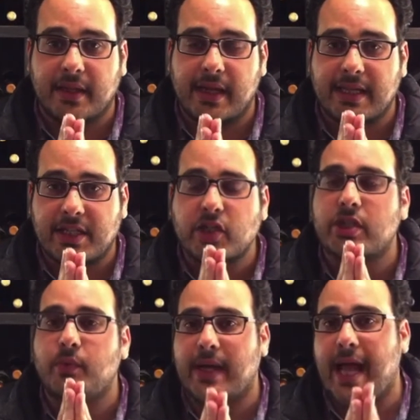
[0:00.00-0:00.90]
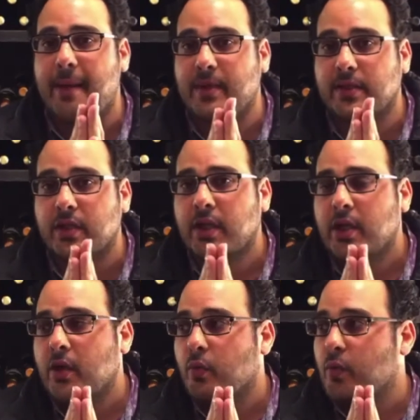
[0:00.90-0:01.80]
And essentially, what happens
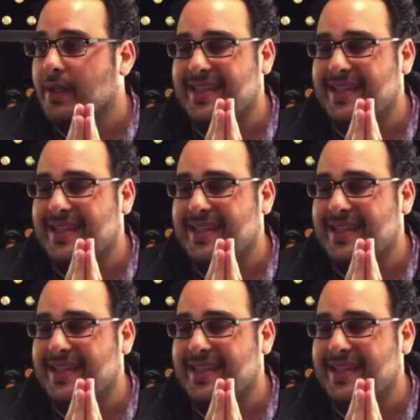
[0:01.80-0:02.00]
with,